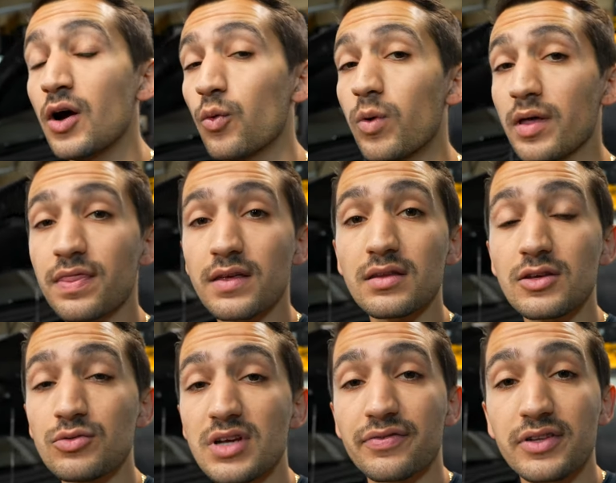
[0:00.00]
one thing that
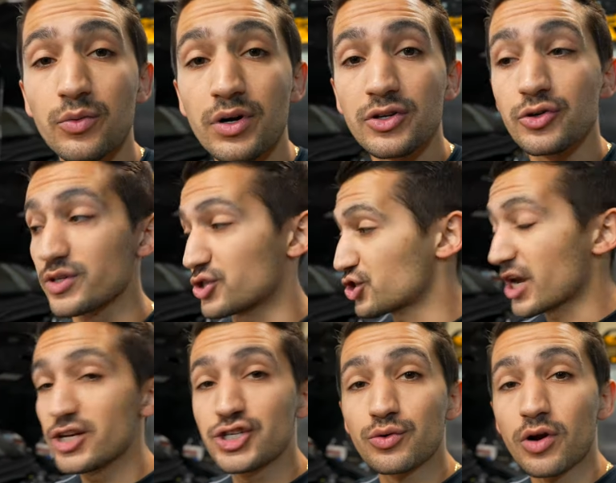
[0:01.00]
you definitely want to do is
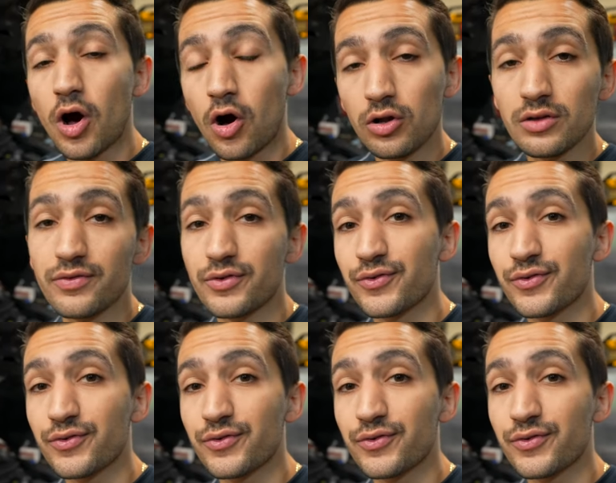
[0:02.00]
change out all of the